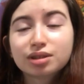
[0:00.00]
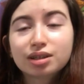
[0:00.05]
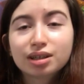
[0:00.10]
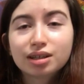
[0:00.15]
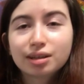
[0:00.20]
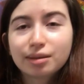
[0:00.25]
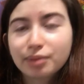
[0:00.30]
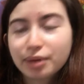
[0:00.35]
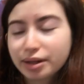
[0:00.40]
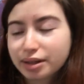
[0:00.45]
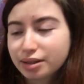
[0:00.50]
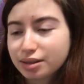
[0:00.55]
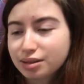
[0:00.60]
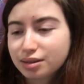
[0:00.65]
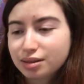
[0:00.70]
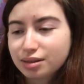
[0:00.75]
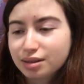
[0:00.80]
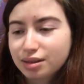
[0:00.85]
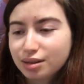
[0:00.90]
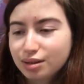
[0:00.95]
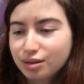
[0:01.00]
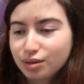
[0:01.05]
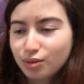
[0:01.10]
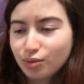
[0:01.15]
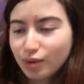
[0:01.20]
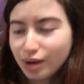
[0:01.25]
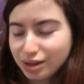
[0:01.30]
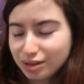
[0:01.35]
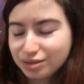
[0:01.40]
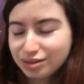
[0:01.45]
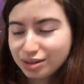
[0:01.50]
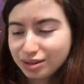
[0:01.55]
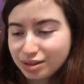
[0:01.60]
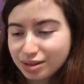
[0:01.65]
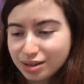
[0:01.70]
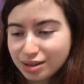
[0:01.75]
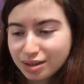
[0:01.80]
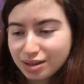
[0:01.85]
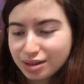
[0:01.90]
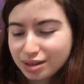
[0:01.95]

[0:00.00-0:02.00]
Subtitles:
And I'm like, why isn't it